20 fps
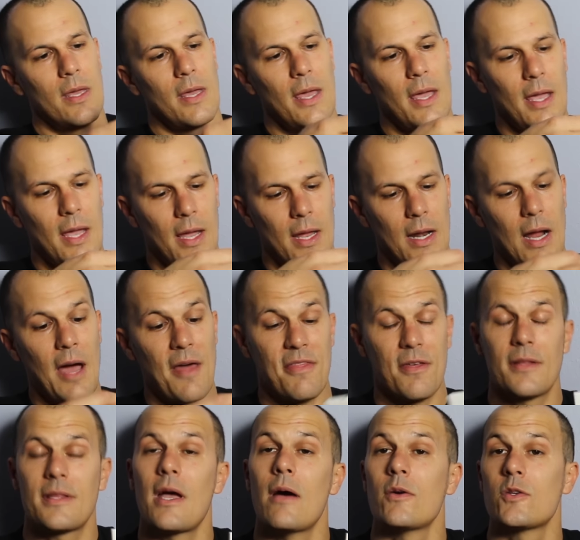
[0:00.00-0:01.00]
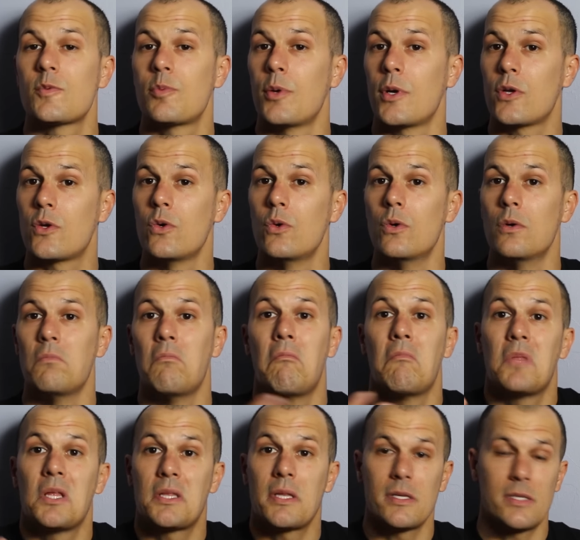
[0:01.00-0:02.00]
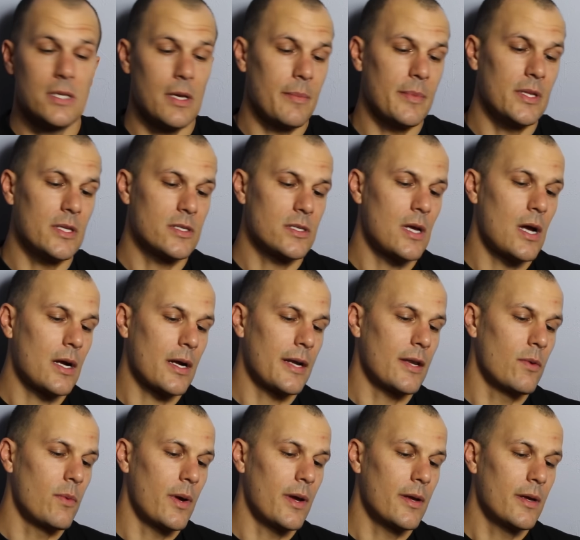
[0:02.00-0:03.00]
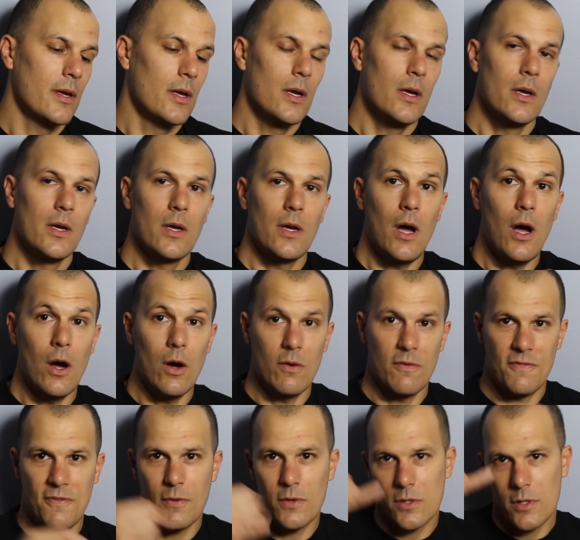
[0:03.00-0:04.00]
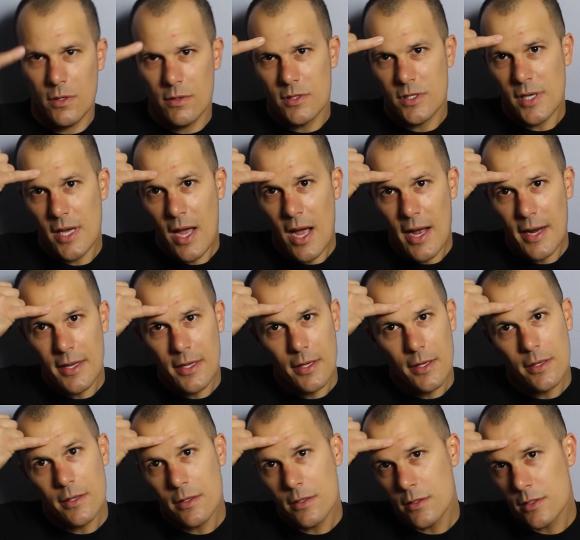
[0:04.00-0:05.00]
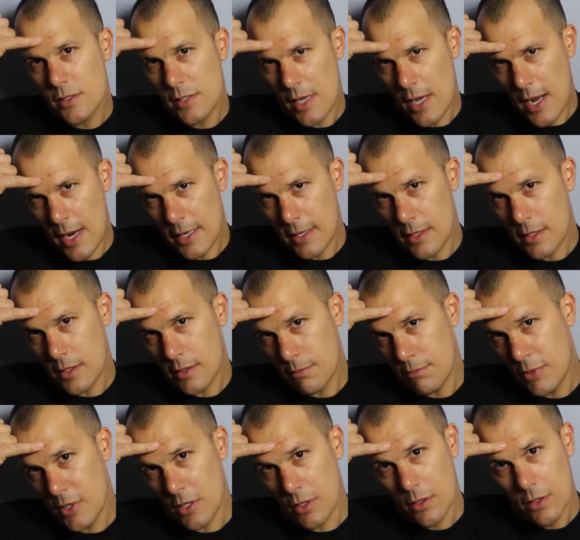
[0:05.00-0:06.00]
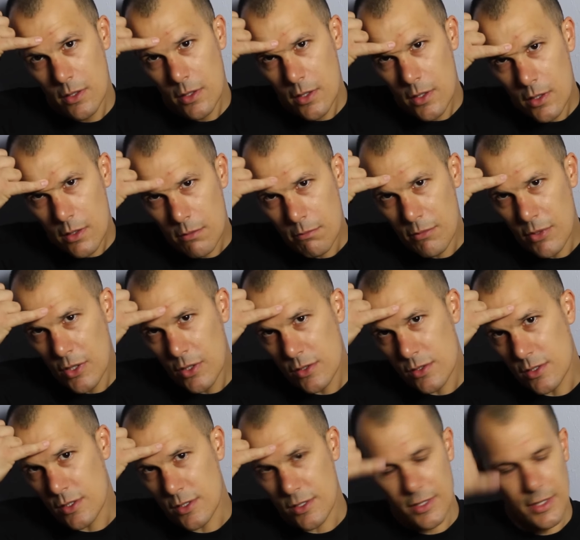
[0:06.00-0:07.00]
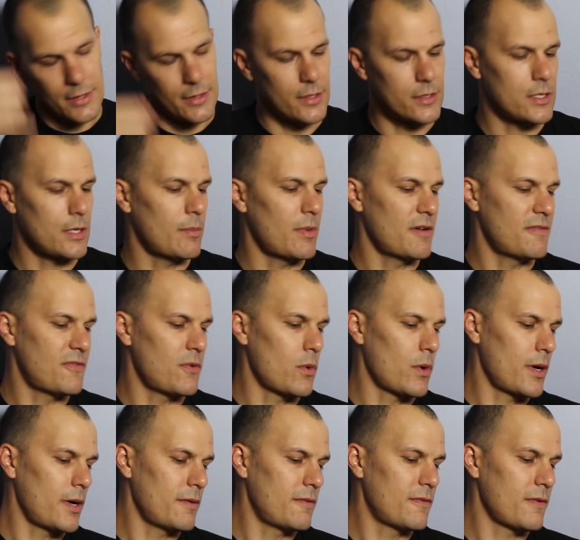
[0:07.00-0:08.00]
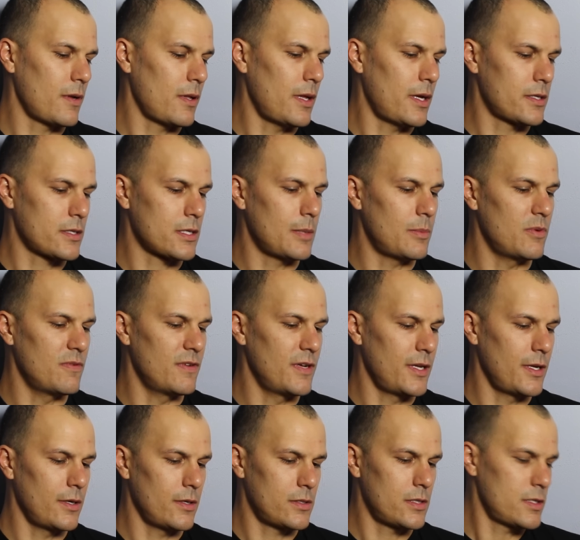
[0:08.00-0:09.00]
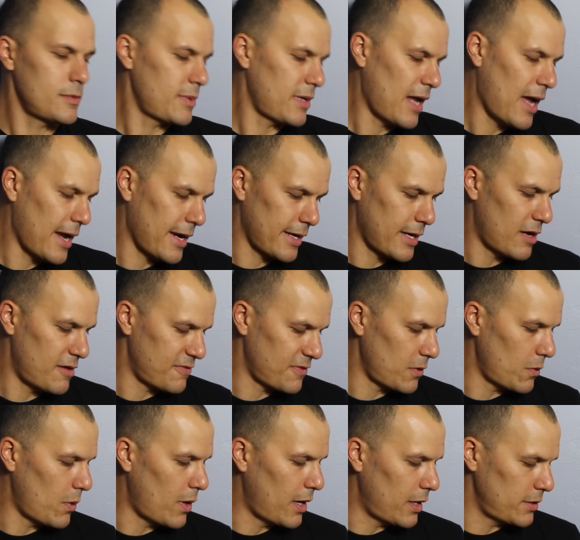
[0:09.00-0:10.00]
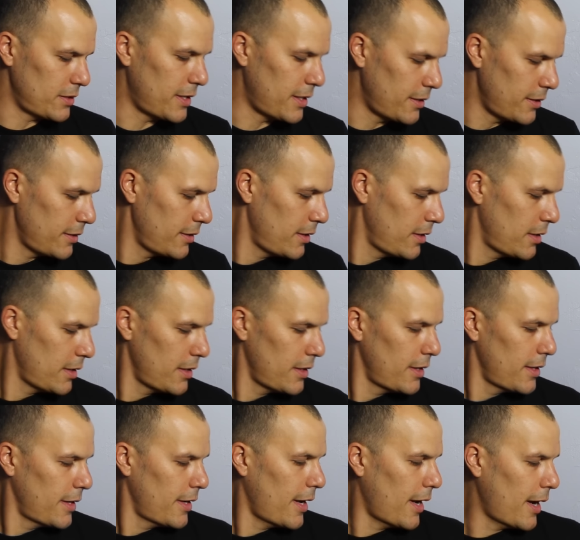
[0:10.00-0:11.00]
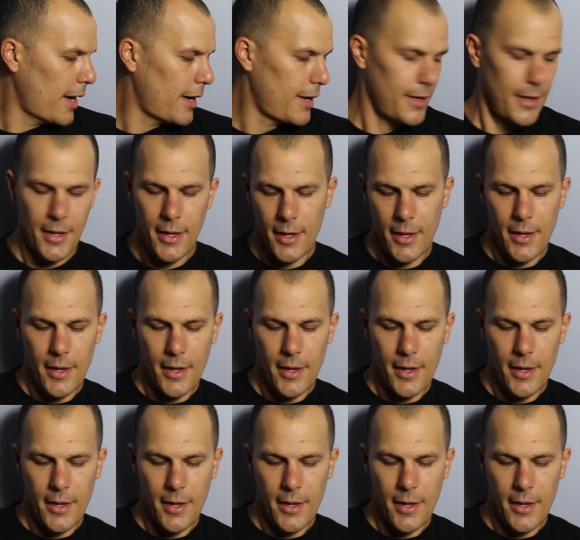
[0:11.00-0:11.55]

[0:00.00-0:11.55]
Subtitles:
And I thought that was pretty cool that they sent me the sock anyway. Oh, and say hi to Bill. Bill's the zit that's on my forehead for the last couple videos. He's been hanging out for a while now. I